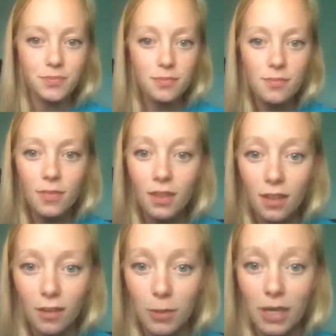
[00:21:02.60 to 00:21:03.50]
you
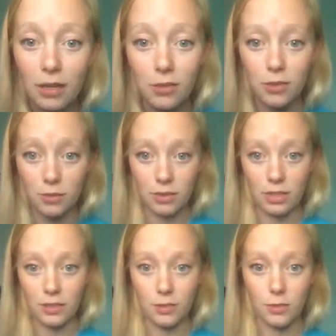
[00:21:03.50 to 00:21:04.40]
can really tell,
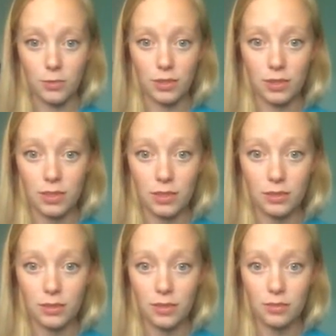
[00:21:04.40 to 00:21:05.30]
even just
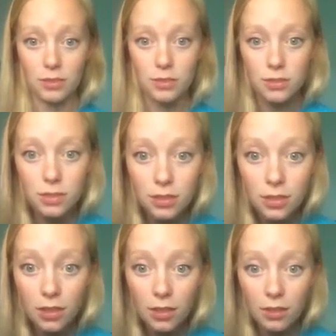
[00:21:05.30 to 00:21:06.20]
that 1
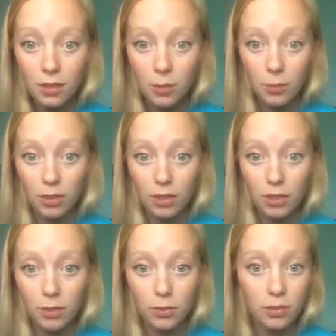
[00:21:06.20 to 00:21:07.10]
coat difference.
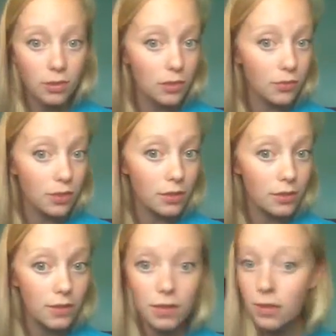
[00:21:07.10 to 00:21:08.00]

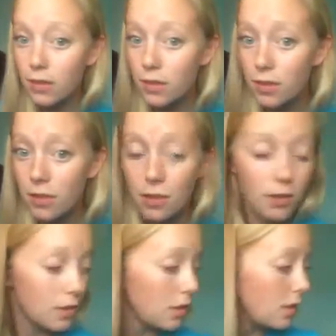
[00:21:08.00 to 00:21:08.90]
Alright,
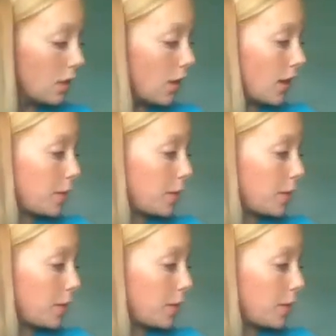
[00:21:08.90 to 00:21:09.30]
well,